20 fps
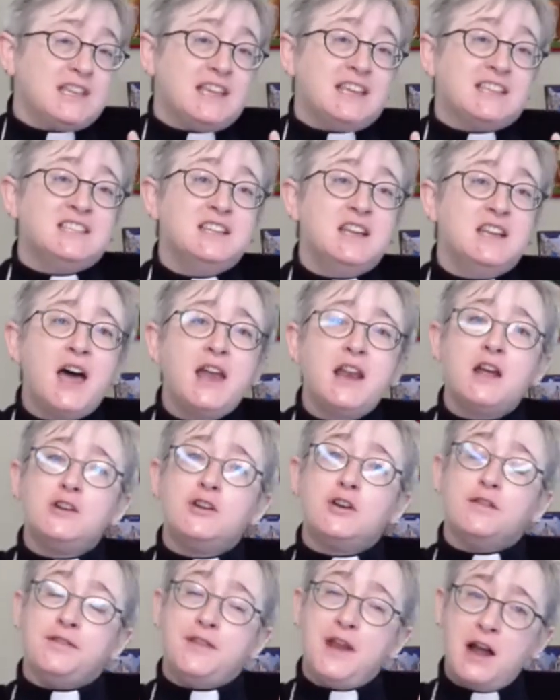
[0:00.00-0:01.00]
is not
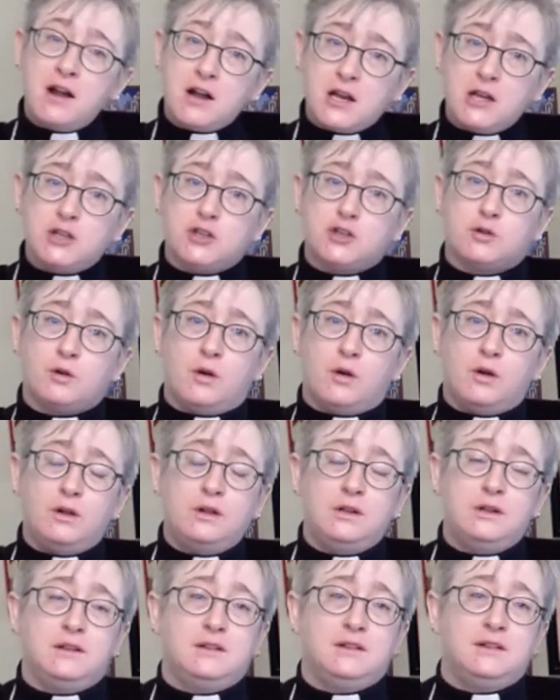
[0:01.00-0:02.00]
under their
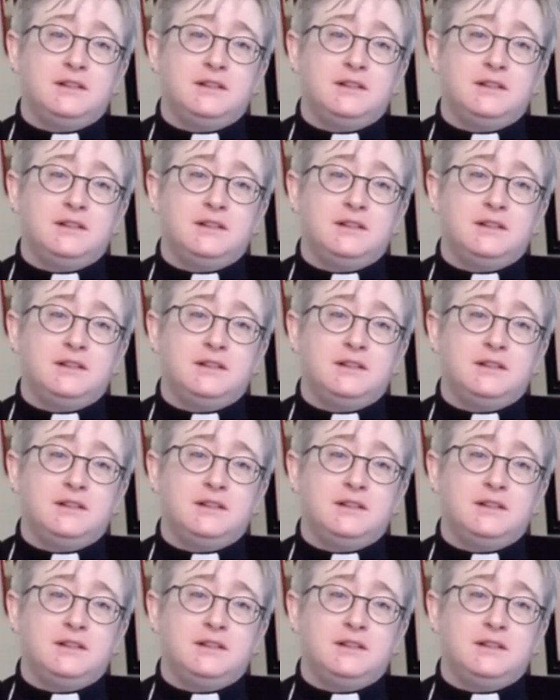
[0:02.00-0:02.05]
control,